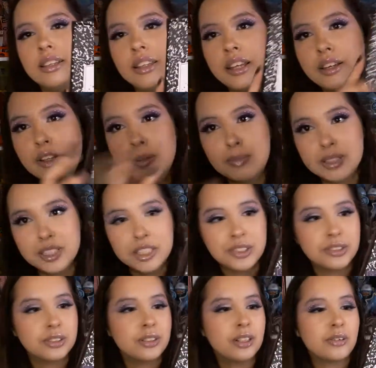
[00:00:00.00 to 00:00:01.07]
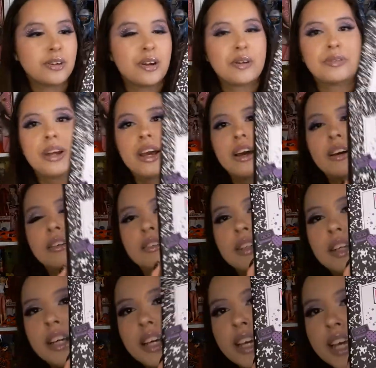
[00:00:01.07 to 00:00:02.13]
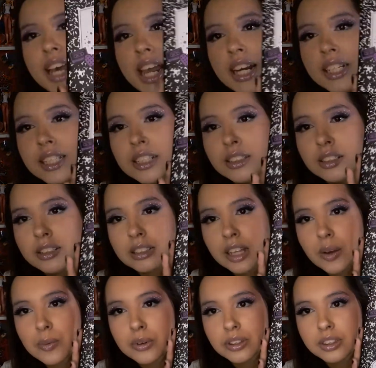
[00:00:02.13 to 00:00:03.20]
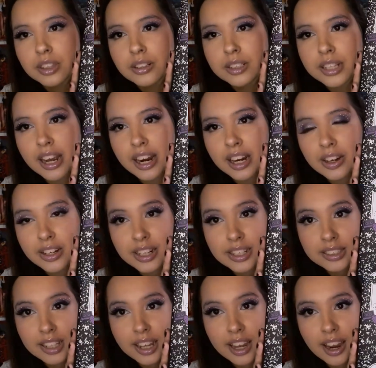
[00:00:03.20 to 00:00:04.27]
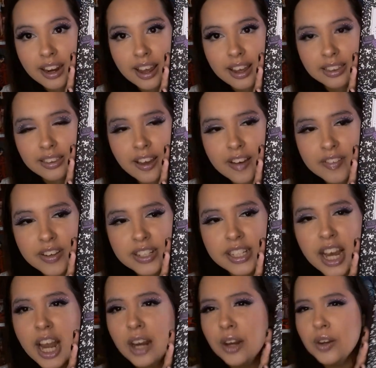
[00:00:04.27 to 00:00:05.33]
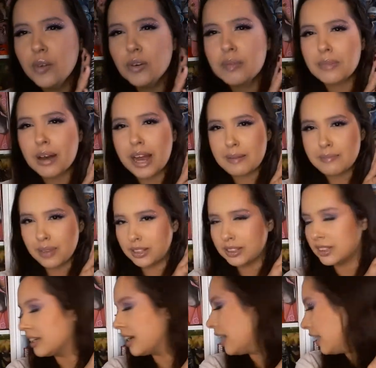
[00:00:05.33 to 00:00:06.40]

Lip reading: leather material all the way around, and it didn't look like their diaries, and I love it. I don't know where my Monster